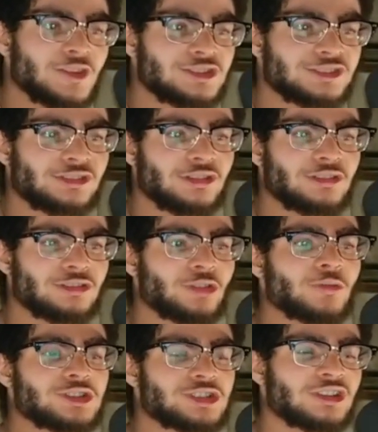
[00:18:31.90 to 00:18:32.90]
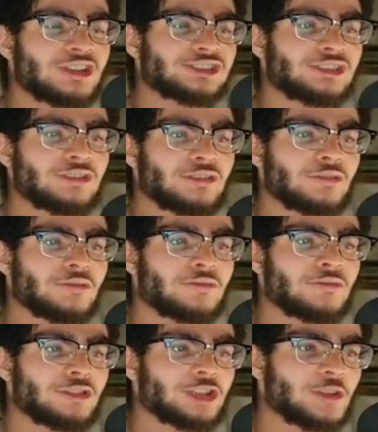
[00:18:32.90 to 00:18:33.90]
She's gonna do what she needs to do
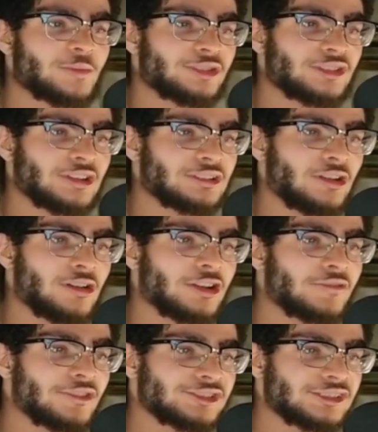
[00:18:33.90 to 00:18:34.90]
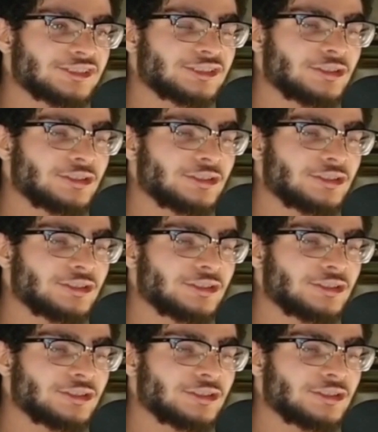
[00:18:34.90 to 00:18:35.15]
to protect the honor of her sister.